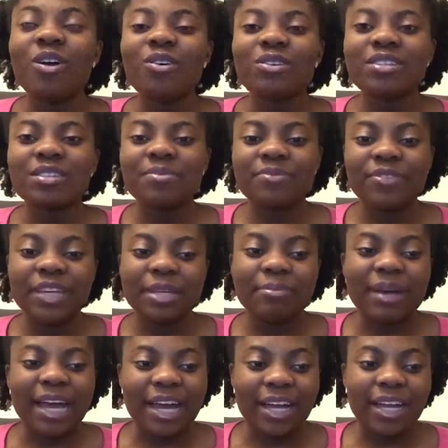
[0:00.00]
got some
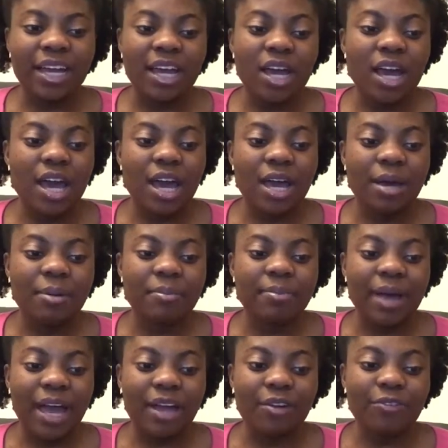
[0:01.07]
feedback
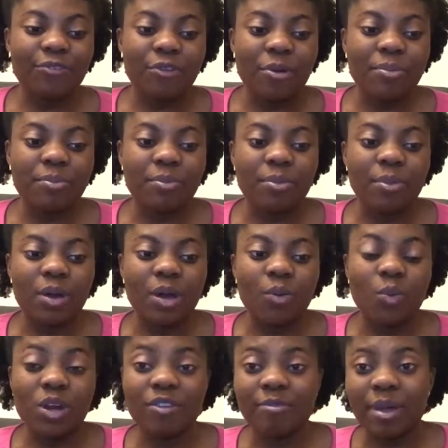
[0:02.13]
back from
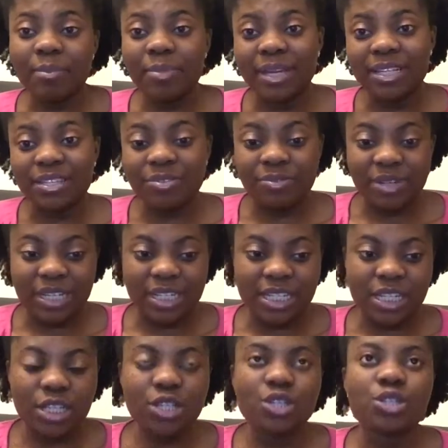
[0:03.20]
one of my beta
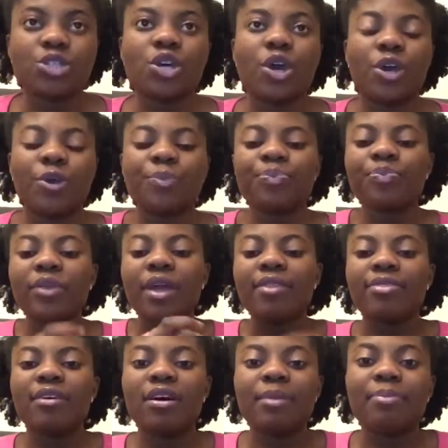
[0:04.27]
readers. So
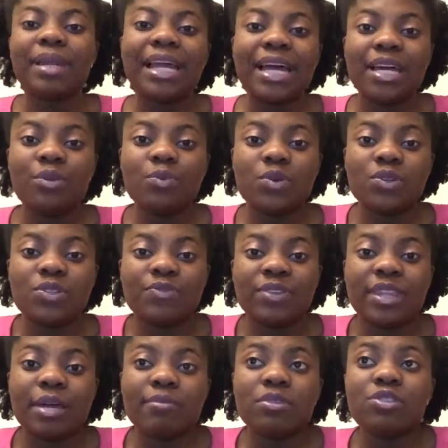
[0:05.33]
the plan was
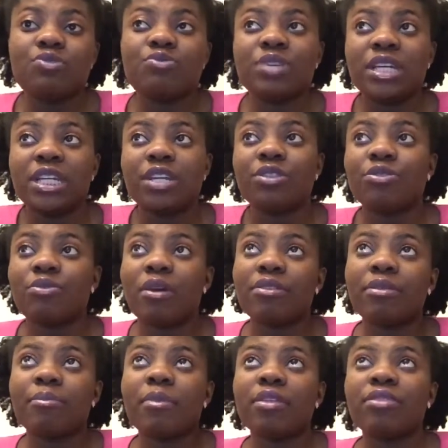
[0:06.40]
for them to read it
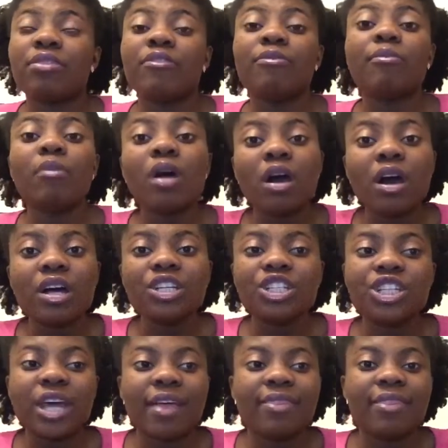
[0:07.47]
throughout the month of
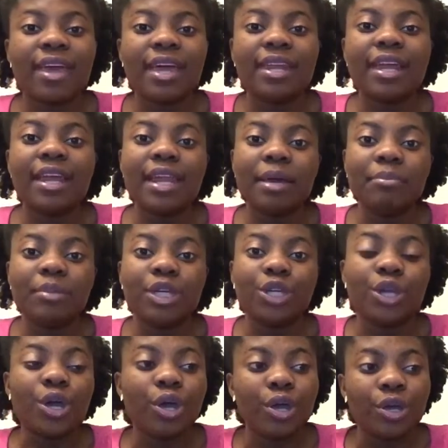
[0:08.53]
March and then let me
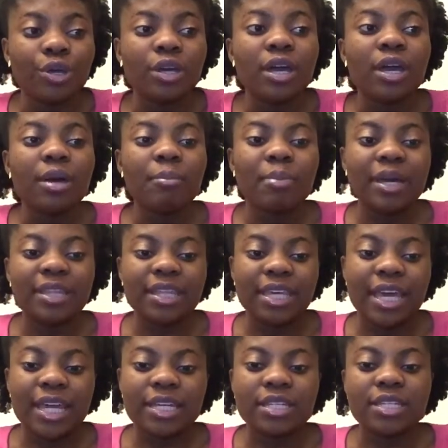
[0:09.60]
know by
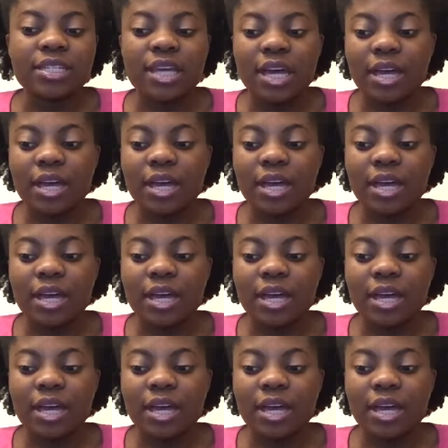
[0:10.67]
the end,